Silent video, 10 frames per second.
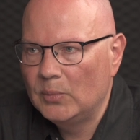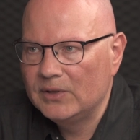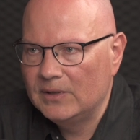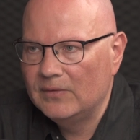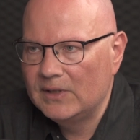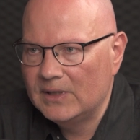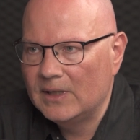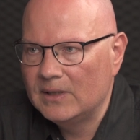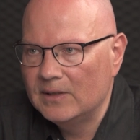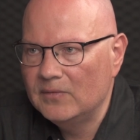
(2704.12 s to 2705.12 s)
positive
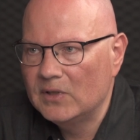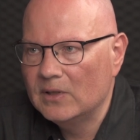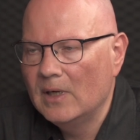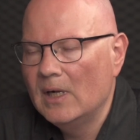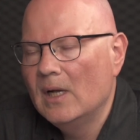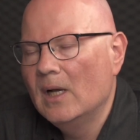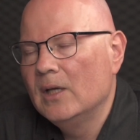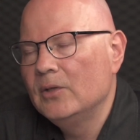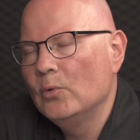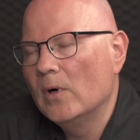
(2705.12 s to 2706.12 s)
incentives
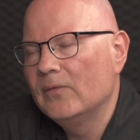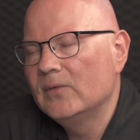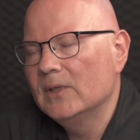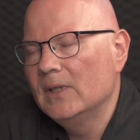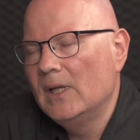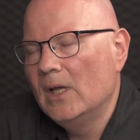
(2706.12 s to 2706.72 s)
to offer.